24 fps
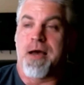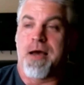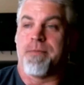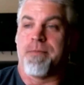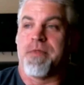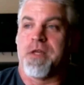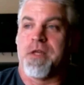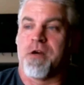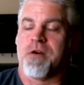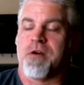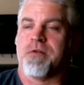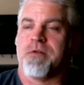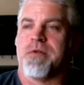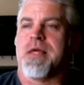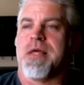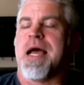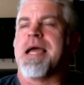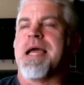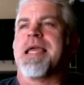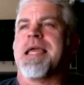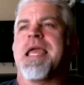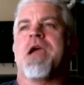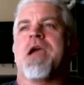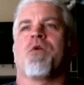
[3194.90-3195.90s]
um, okay. There,
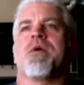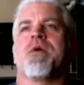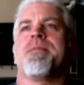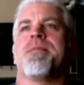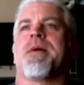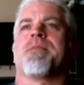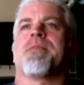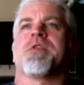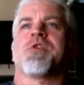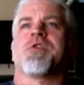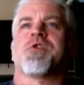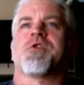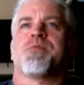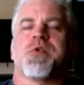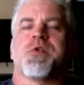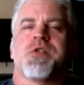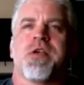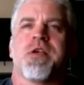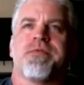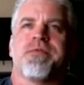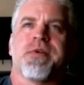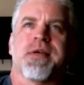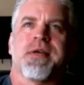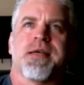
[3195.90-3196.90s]
I can't remember the
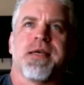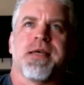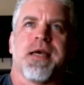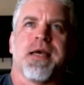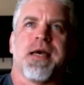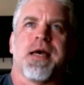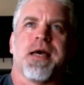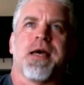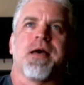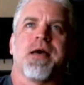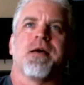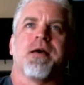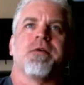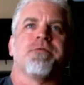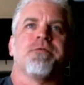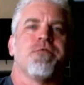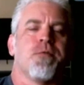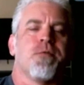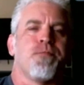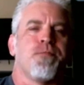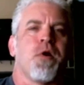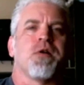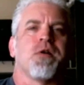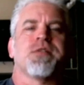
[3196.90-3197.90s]
specific uh,
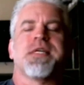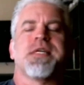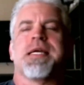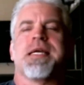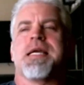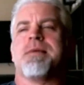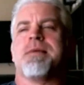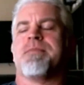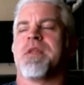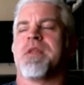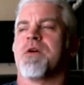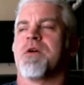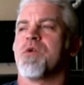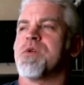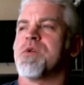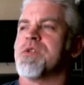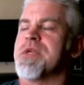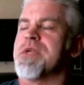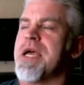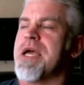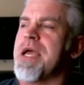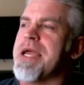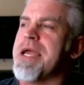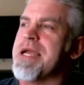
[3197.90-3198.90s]
football team. There
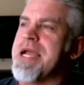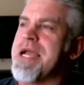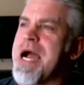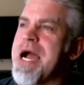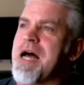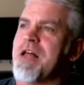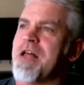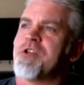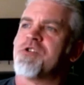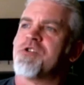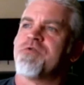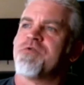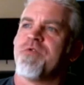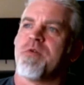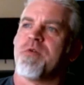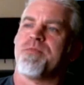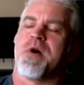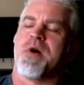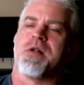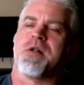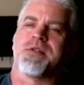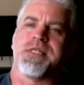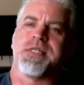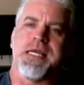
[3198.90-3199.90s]
was a college
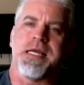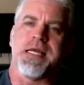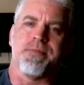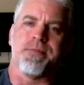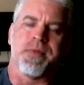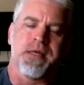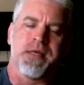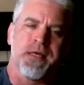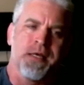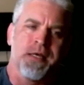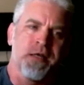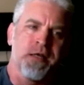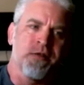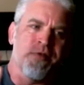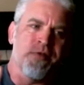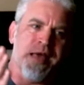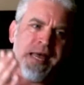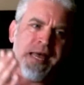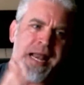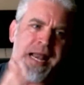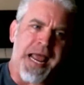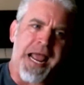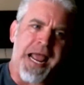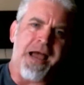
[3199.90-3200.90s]
football team
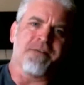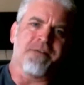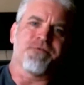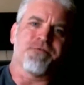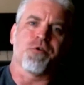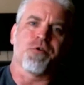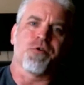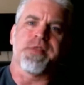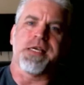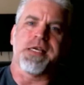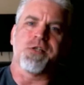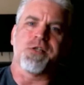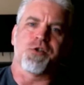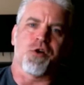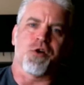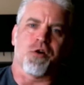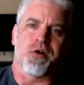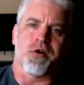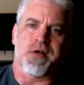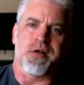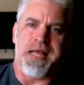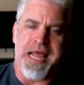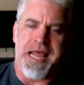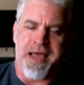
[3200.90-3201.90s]
that after they
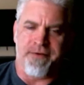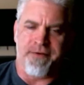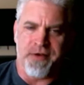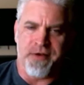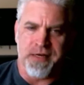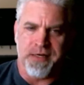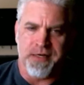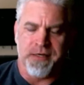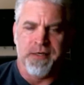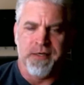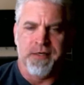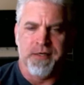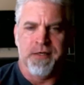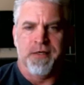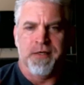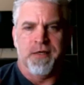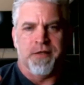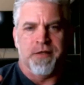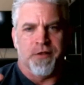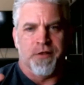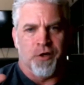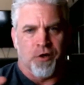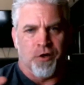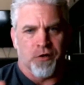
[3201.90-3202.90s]
started having
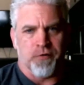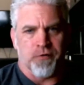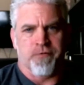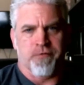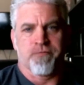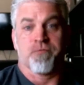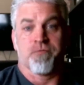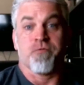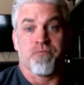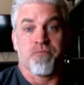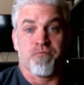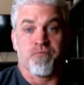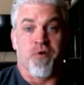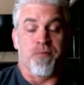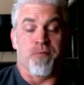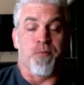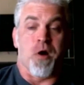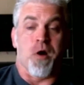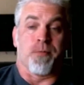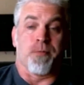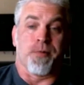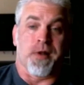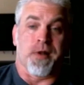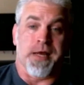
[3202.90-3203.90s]
their
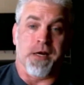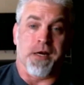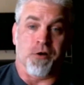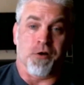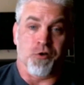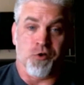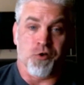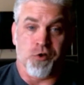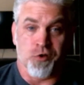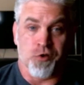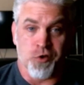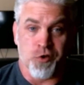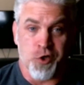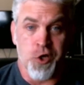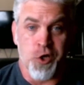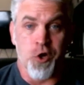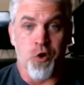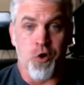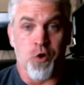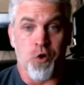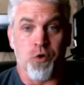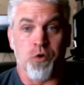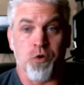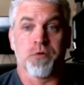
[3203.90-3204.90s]
football players
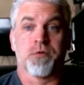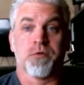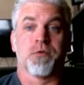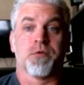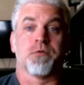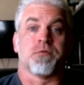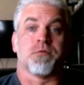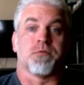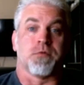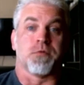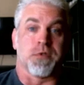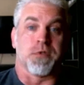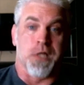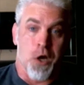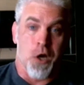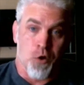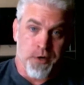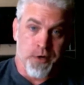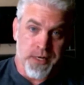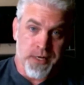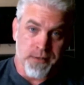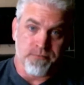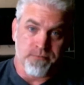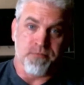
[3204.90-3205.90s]
do
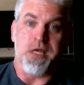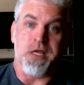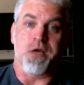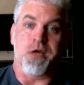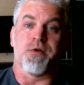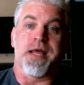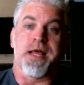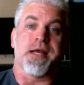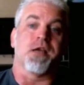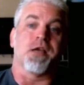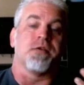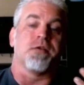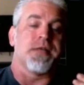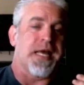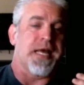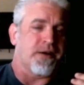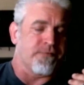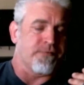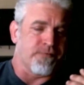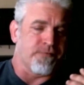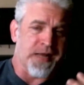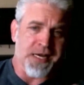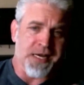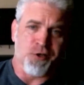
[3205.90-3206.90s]
loaded, you know, neck,
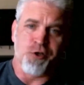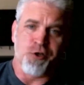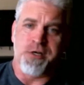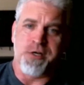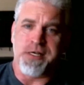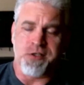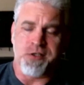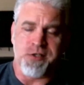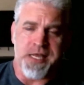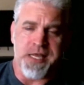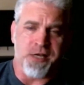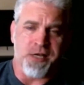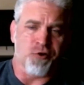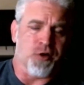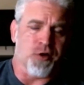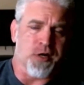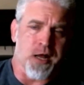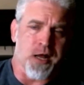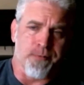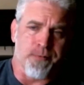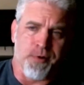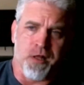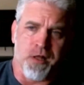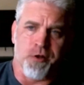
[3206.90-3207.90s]
neck flexion
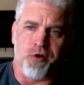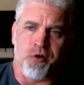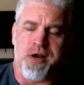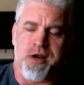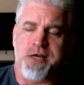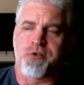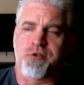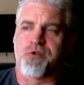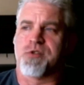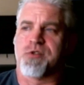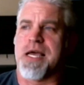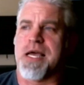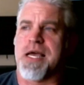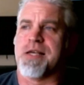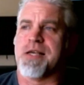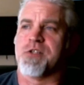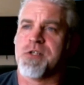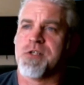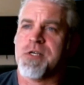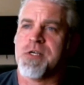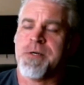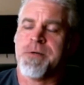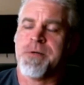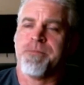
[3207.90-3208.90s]
extension, a couple other
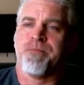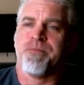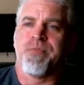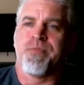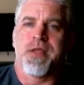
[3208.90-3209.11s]
exercises,